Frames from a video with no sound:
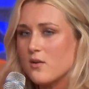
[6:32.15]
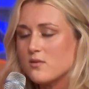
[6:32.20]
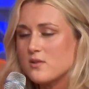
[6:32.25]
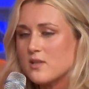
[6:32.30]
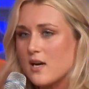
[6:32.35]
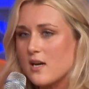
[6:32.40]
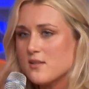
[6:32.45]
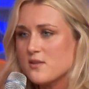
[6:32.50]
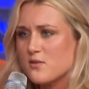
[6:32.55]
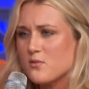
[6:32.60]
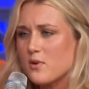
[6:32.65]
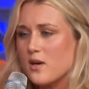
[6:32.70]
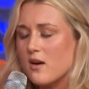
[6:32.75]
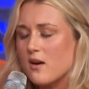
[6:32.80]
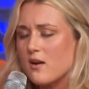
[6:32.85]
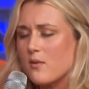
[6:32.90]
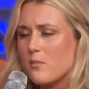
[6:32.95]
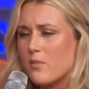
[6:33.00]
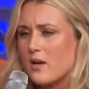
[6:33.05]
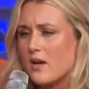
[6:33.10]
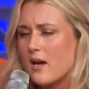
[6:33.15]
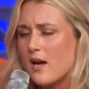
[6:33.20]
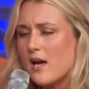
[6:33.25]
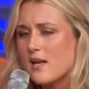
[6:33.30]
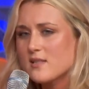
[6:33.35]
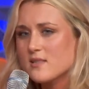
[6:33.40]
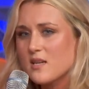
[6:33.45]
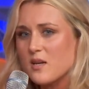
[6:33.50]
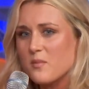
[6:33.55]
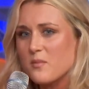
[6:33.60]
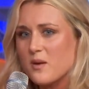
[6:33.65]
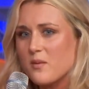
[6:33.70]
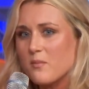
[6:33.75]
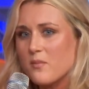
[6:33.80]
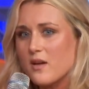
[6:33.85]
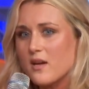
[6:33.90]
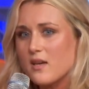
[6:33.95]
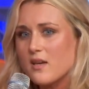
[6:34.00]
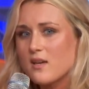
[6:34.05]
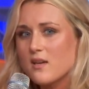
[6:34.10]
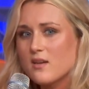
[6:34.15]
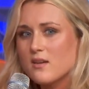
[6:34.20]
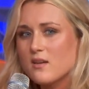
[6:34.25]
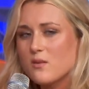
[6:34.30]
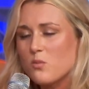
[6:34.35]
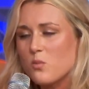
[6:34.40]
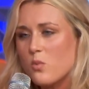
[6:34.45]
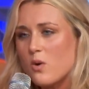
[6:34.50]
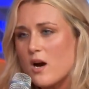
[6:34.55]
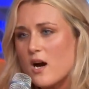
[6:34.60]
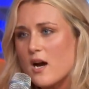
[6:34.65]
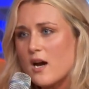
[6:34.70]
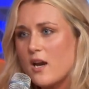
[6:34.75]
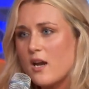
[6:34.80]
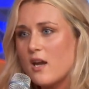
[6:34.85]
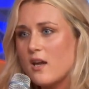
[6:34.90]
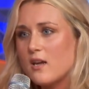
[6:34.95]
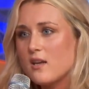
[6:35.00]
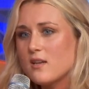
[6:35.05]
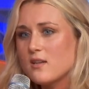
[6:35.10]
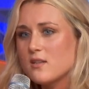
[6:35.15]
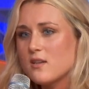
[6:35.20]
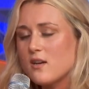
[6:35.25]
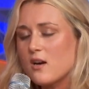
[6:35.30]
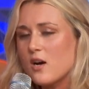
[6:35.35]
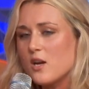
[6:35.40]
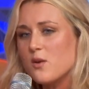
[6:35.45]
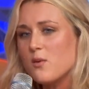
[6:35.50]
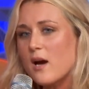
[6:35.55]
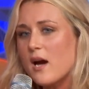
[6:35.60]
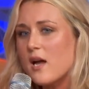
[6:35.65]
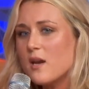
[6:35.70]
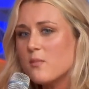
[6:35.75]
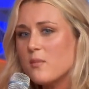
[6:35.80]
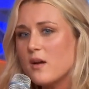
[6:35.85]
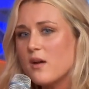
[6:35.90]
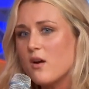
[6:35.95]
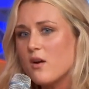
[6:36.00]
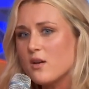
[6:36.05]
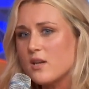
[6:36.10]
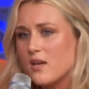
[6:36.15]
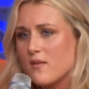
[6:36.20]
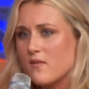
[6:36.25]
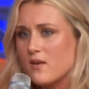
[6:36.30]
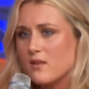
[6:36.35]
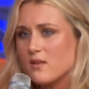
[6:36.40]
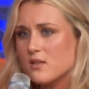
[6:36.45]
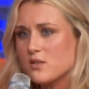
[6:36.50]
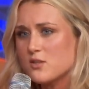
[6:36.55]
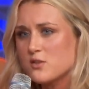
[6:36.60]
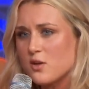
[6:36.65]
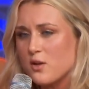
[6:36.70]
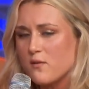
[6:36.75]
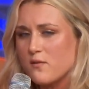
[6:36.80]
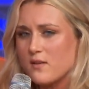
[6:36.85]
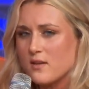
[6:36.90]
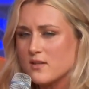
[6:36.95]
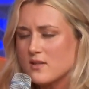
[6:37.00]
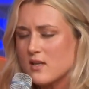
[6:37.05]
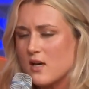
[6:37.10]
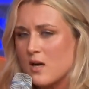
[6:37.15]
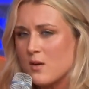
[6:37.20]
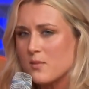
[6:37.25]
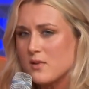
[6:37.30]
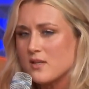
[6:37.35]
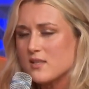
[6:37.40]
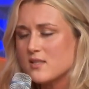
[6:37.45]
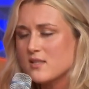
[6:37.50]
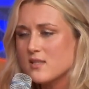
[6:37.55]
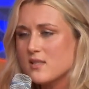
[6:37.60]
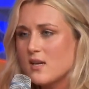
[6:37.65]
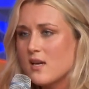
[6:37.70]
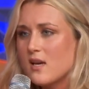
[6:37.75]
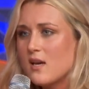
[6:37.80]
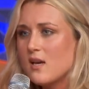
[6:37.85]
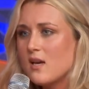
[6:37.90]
Ties are rare. But I ask him, I'm like, why are you adamant on giving this trophy to Thomas?